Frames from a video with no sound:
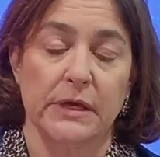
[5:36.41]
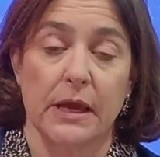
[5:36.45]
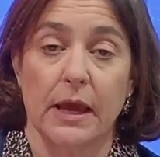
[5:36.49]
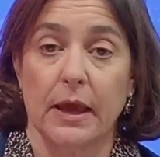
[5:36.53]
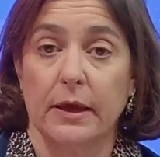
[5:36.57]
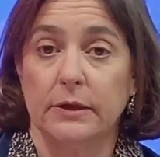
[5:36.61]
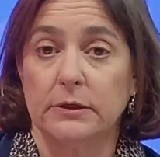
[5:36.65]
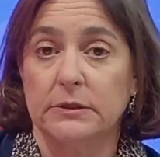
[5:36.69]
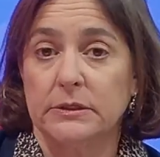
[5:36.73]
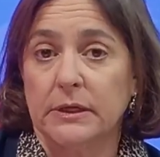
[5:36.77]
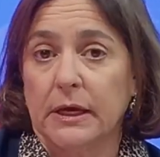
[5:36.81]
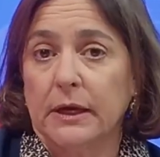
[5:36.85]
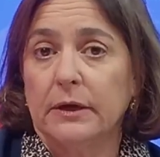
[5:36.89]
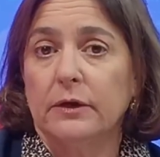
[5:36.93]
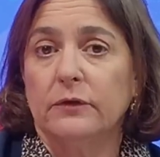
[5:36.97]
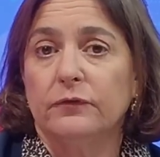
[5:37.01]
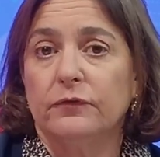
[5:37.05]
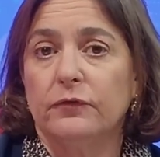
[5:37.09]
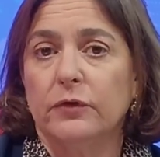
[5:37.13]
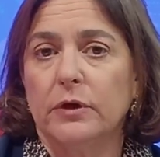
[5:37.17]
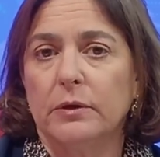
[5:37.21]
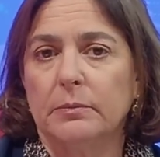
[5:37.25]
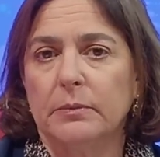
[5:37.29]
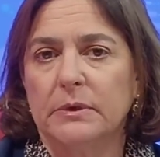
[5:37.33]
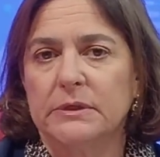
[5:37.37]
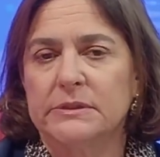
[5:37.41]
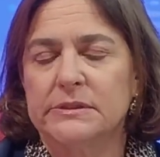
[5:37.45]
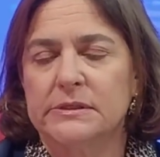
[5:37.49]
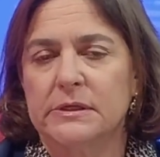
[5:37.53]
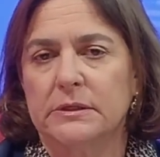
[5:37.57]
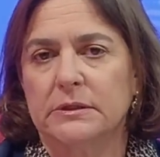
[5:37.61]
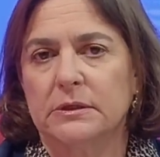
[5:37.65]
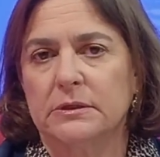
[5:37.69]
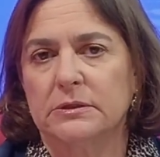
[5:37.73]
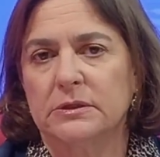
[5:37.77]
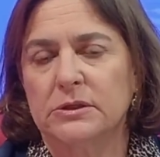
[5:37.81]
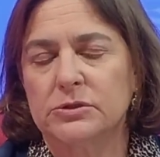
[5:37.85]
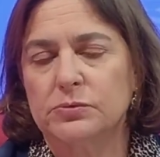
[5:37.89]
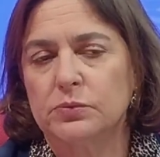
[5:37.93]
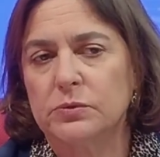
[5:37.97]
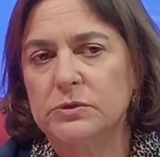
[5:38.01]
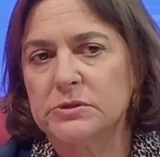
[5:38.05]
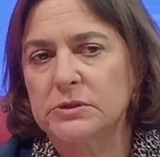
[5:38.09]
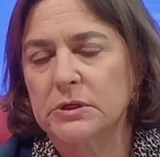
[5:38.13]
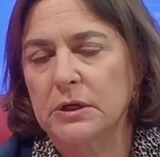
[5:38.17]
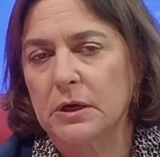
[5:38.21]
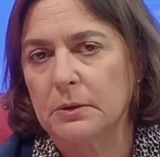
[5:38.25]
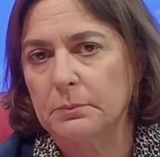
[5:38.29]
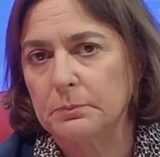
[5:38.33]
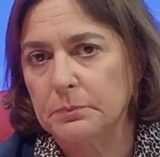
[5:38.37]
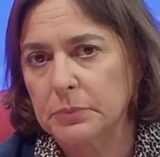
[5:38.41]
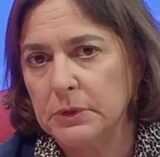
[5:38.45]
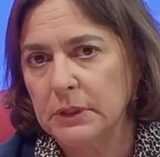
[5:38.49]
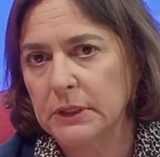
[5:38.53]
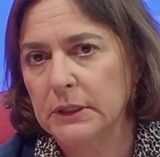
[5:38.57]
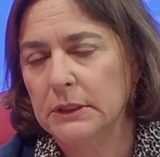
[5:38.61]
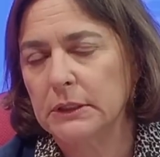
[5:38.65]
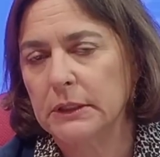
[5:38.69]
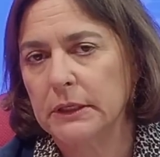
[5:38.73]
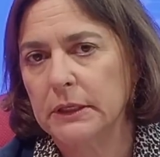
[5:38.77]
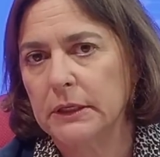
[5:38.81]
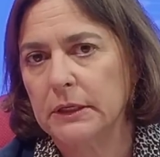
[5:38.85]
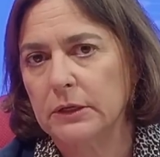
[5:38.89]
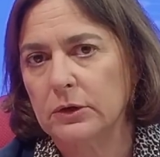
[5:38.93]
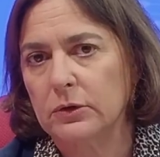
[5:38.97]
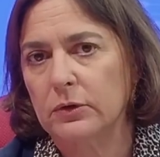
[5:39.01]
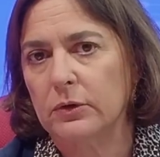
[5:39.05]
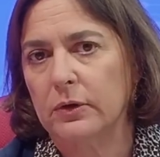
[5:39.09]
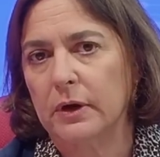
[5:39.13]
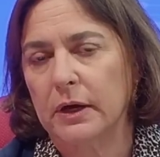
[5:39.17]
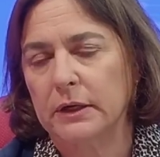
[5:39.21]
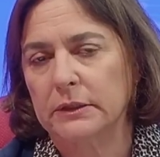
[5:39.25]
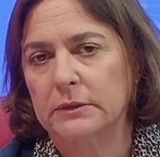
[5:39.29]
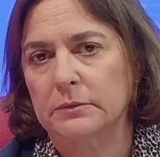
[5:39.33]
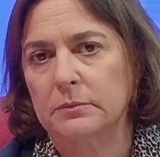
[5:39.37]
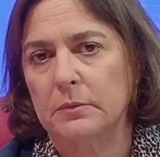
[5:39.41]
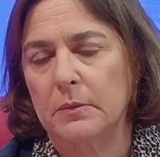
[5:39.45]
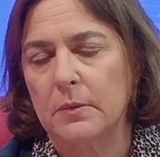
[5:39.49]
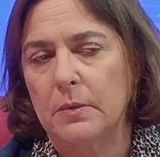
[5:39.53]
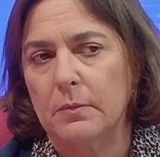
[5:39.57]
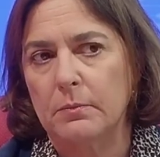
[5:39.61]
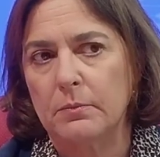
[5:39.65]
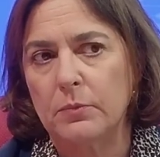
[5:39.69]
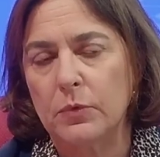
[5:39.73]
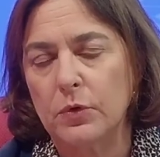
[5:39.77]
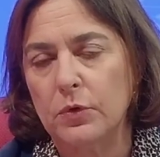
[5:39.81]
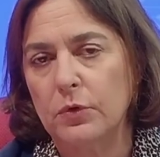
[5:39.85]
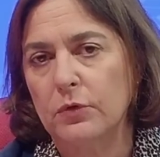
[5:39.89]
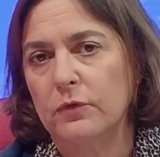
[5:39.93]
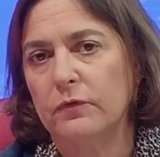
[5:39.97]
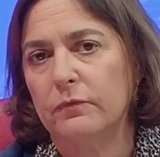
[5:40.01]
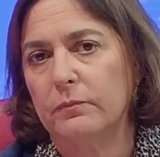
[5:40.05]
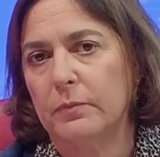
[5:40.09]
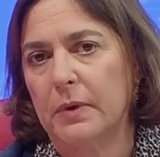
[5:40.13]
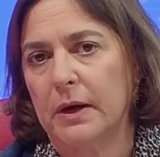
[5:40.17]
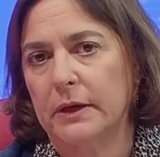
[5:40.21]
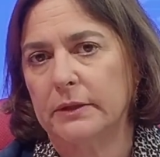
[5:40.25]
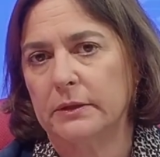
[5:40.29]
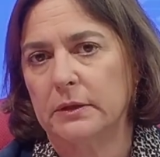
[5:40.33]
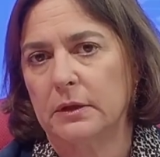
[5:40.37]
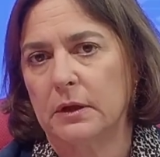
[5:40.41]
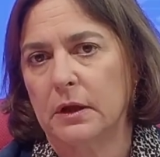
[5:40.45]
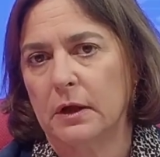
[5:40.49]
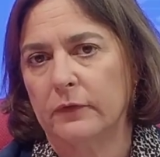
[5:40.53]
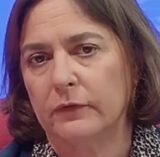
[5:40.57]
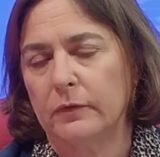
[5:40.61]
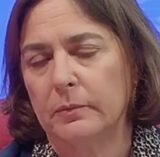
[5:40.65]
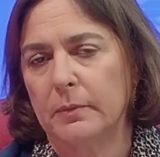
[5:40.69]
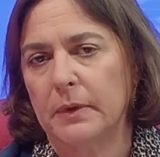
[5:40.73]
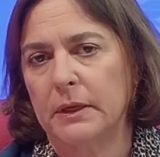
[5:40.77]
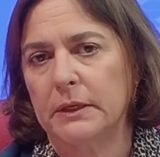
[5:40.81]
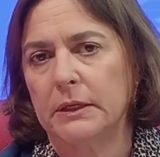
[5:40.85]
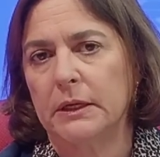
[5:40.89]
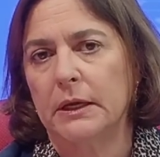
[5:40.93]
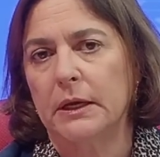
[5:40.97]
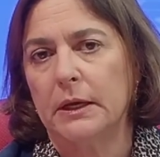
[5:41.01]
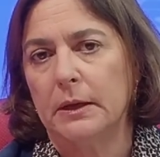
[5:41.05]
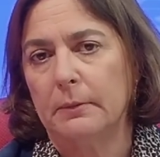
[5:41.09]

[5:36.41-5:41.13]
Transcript: And Daniel Friedman said that this was a completely incorrect move by the government.